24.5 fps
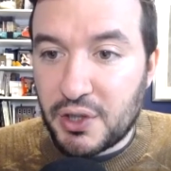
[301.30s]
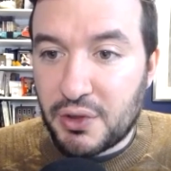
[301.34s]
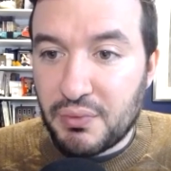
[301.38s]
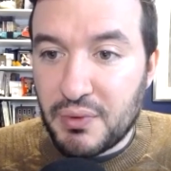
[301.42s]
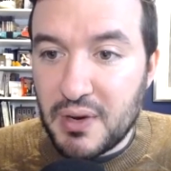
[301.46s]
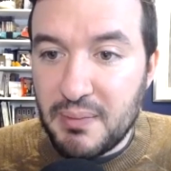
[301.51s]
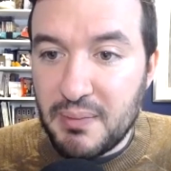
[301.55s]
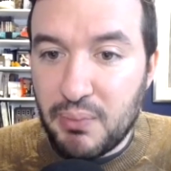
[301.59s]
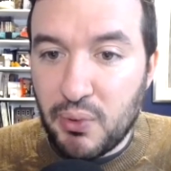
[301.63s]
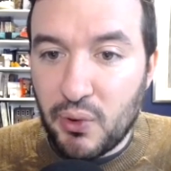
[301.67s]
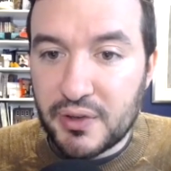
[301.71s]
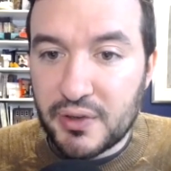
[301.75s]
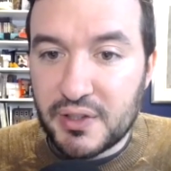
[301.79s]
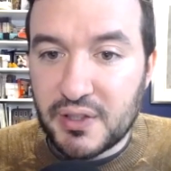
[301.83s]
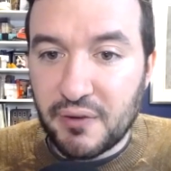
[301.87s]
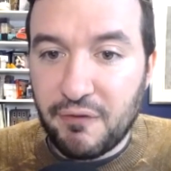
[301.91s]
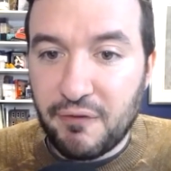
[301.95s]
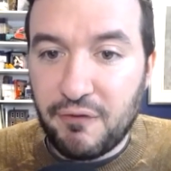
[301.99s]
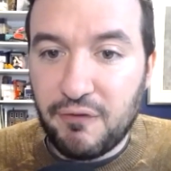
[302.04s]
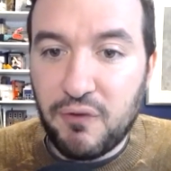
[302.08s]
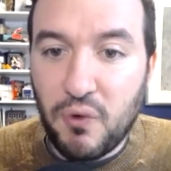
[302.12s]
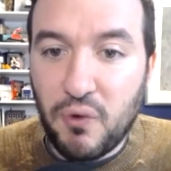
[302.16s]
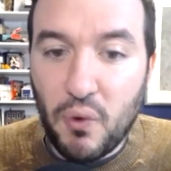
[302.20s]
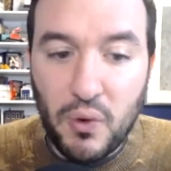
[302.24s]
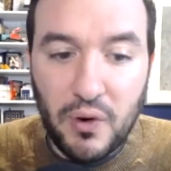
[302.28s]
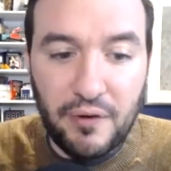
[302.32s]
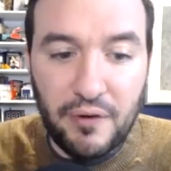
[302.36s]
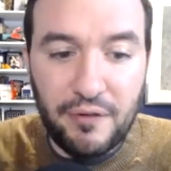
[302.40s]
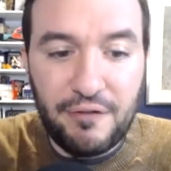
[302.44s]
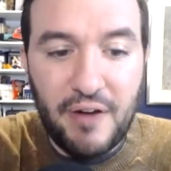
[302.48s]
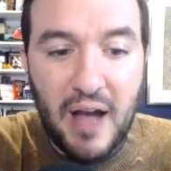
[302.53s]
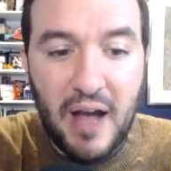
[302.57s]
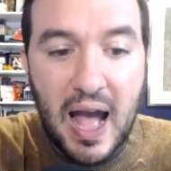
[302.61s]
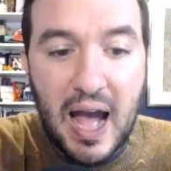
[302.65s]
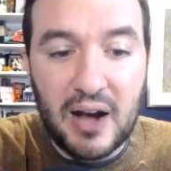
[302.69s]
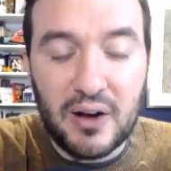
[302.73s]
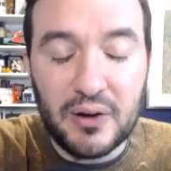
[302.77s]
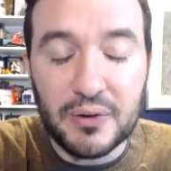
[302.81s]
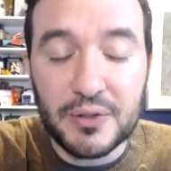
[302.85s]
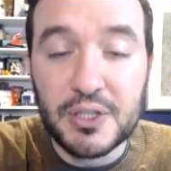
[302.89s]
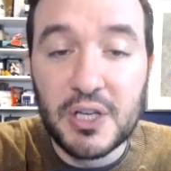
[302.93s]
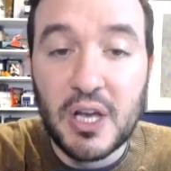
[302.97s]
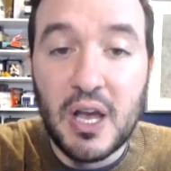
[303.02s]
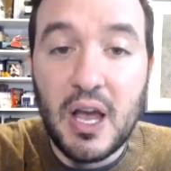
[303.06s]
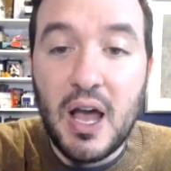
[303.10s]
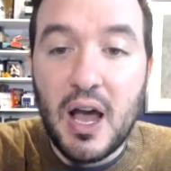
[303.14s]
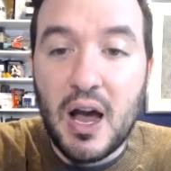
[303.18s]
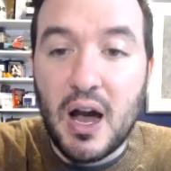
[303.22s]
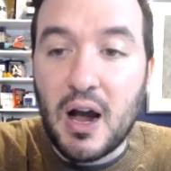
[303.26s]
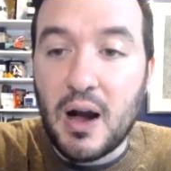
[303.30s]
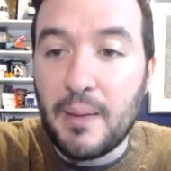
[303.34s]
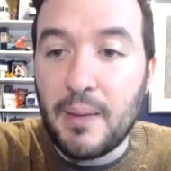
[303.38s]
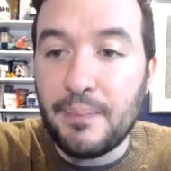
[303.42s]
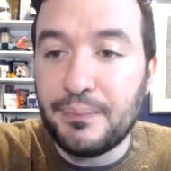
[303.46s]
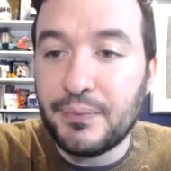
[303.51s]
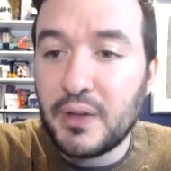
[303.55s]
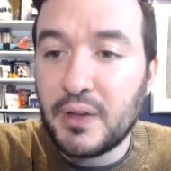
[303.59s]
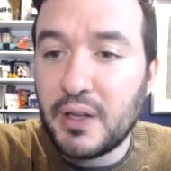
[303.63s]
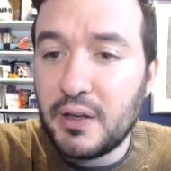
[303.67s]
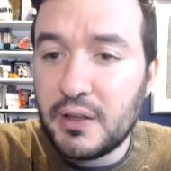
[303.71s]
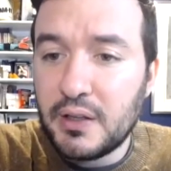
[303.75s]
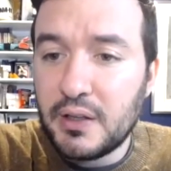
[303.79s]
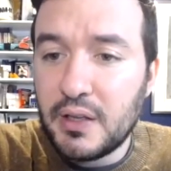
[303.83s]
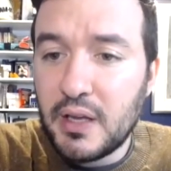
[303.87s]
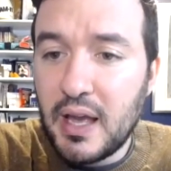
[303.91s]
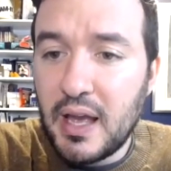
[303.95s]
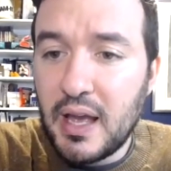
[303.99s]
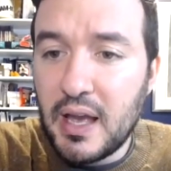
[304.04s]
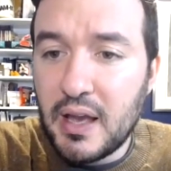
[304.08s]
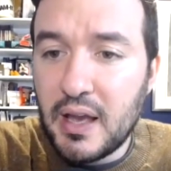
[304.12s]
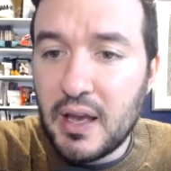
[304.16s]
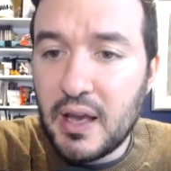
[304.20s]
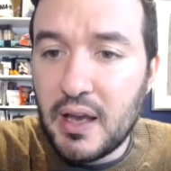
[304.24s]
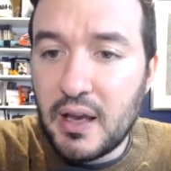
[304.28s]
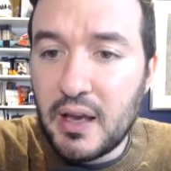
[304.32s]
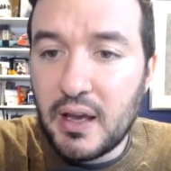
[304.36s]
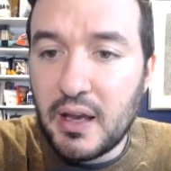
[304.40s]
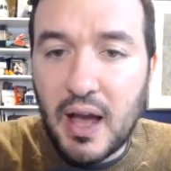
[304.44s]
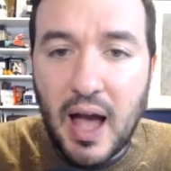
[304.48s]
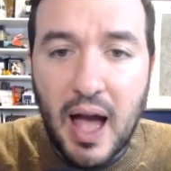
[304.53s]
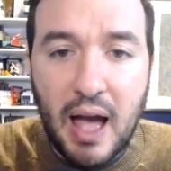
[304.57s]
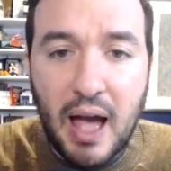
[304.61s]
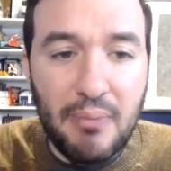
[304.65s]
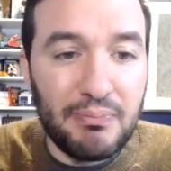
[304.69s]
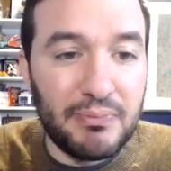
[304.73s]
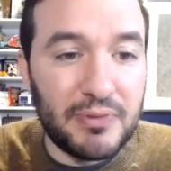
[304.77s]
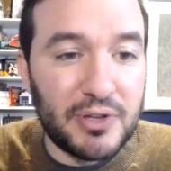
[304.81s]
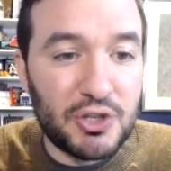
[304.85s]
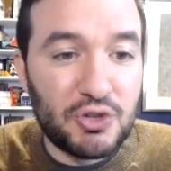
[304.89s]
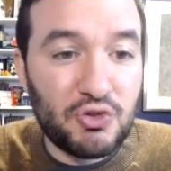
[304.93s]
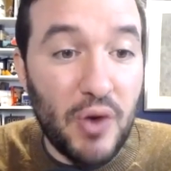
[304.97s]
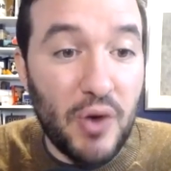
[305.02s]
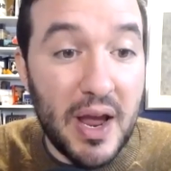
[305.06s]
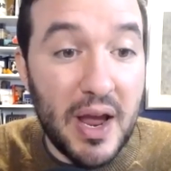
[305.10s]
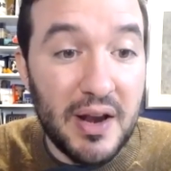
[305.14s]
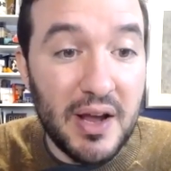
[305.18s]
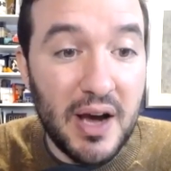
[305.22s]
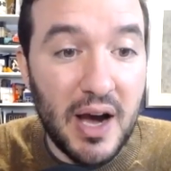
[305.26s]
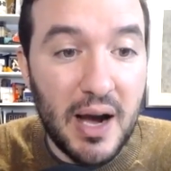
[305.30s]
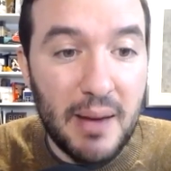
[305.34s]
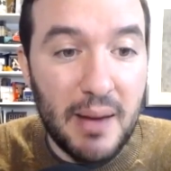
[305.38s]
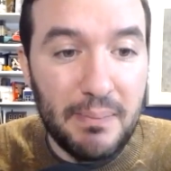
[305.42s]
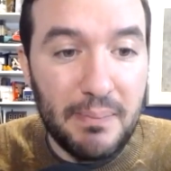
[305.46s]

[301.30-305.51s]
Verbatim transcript: three boards, and four fouls. Um, uh, straight up,